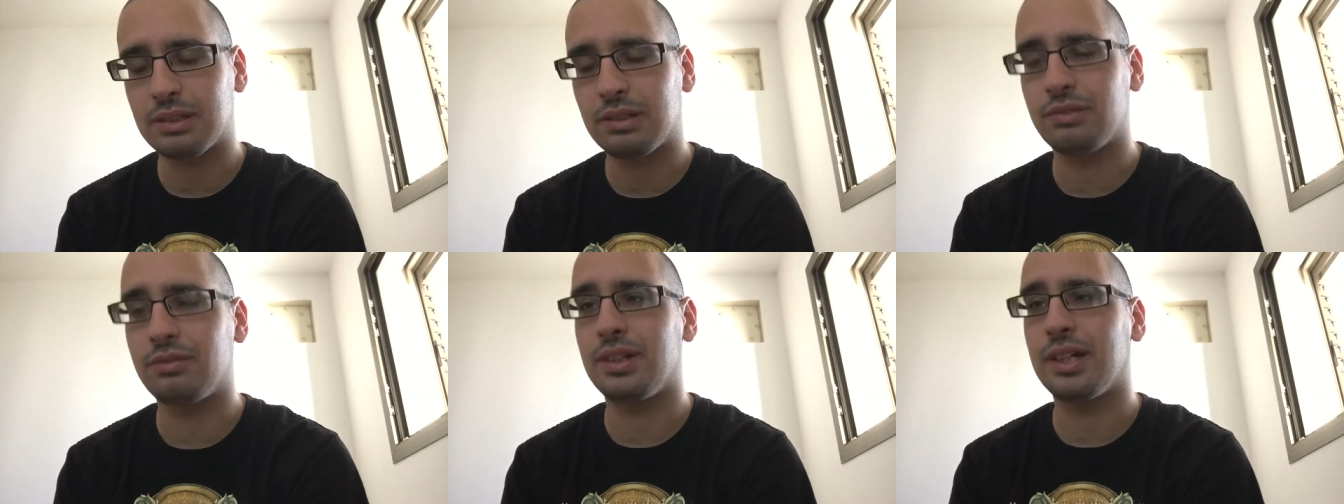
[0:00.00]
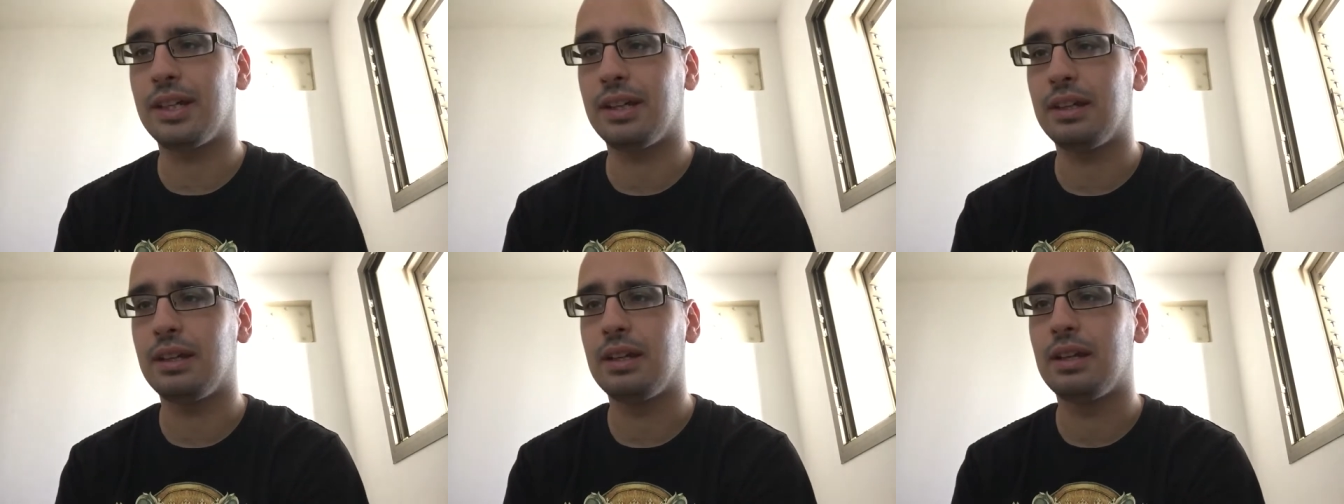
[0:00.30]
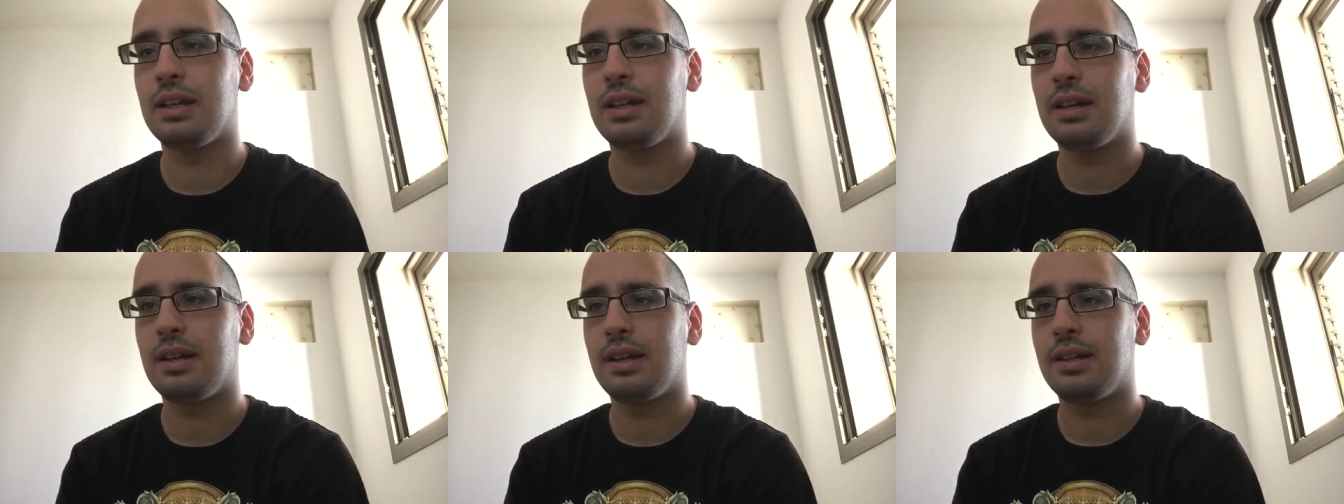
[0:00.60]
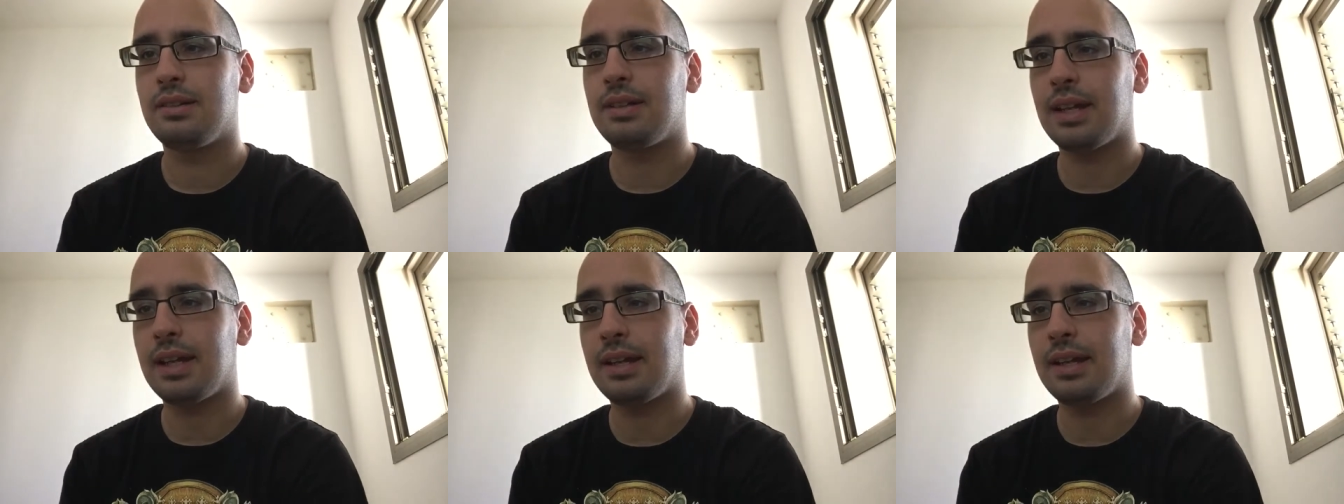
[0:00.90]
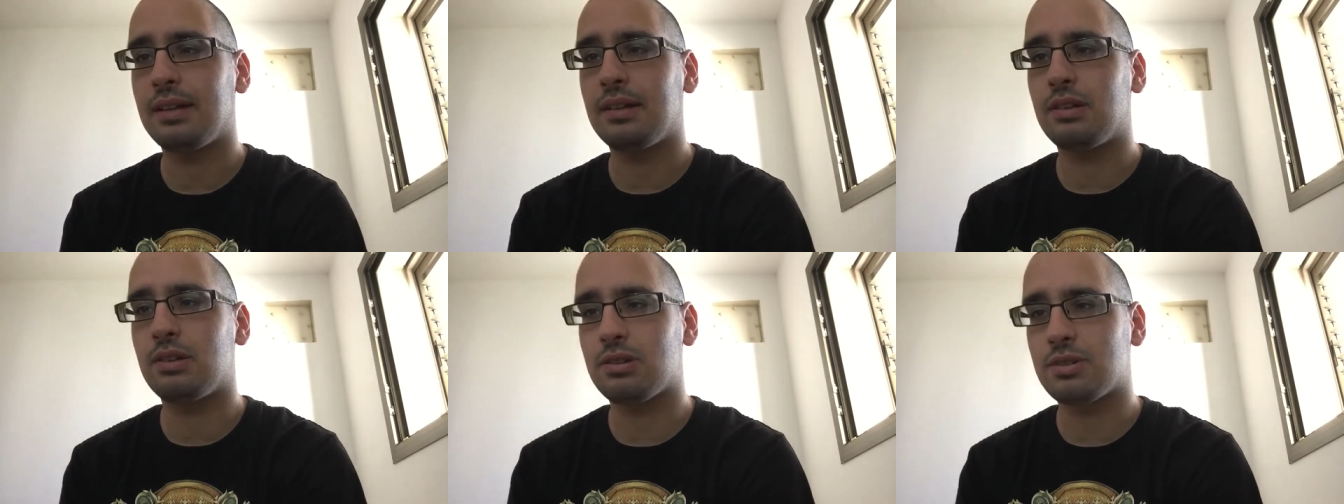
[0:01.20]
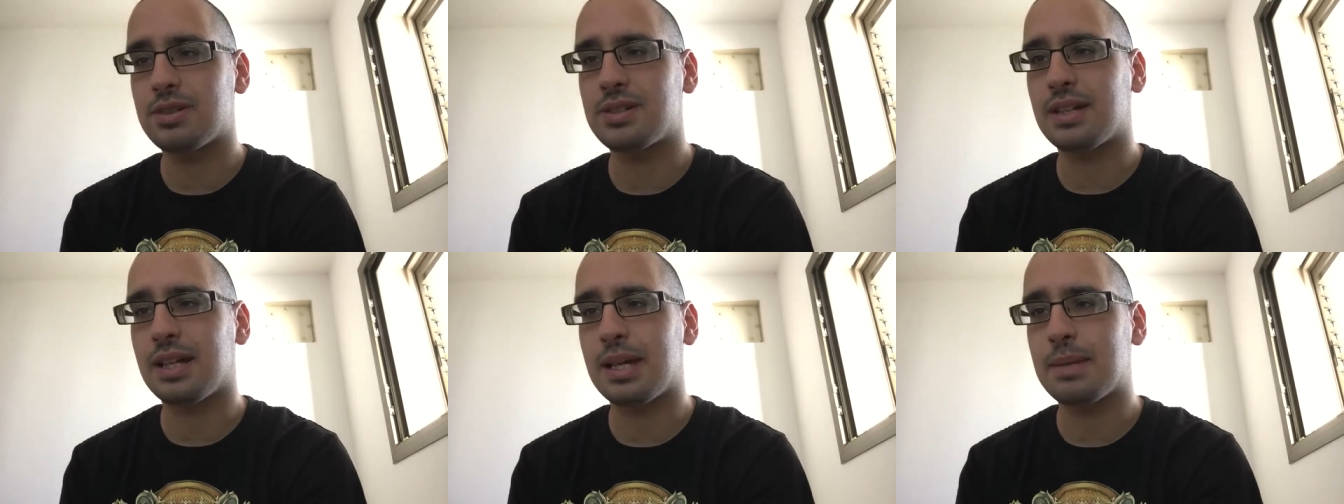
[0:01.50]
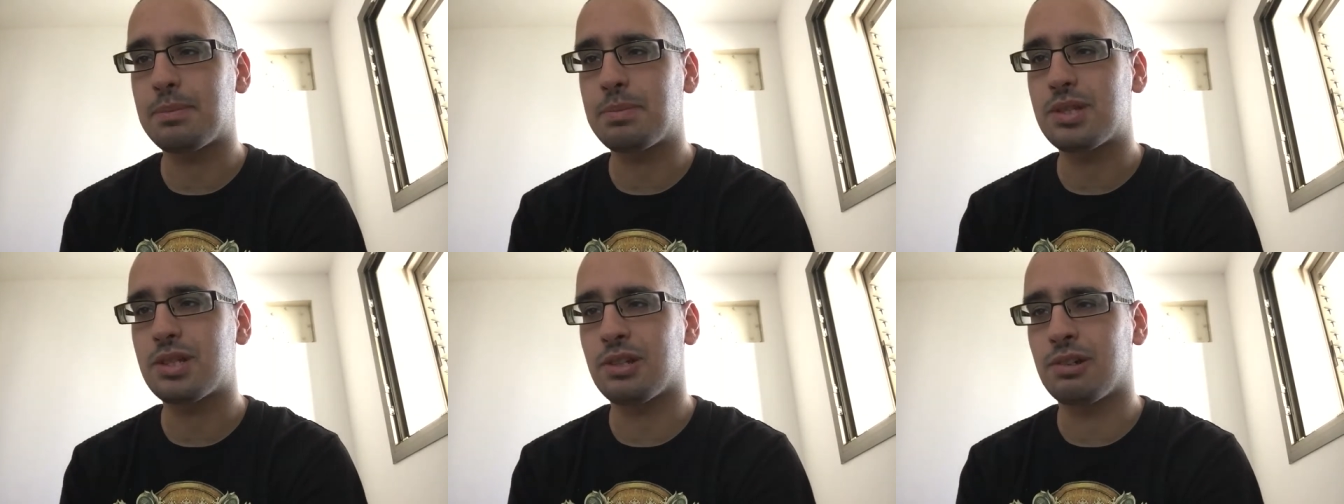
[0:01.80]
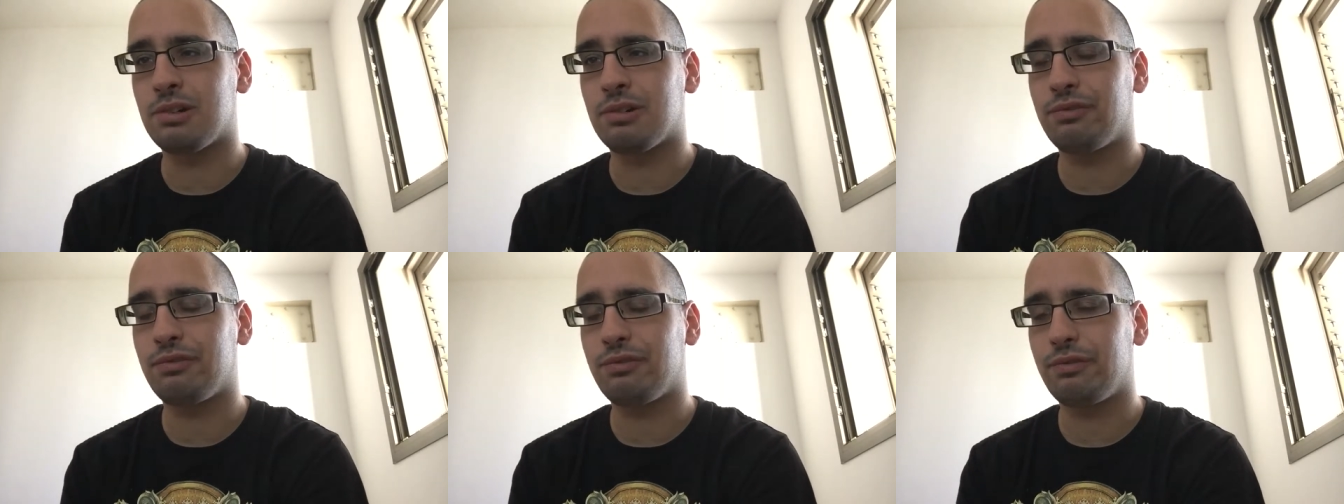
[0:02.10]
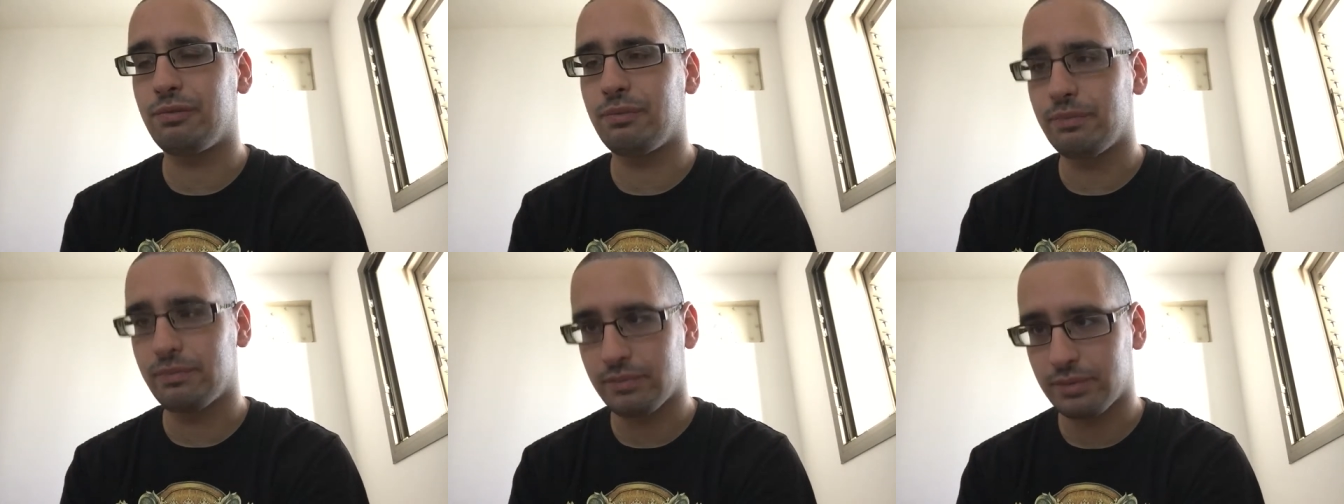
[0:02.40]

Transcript: of the 10 lost tribes of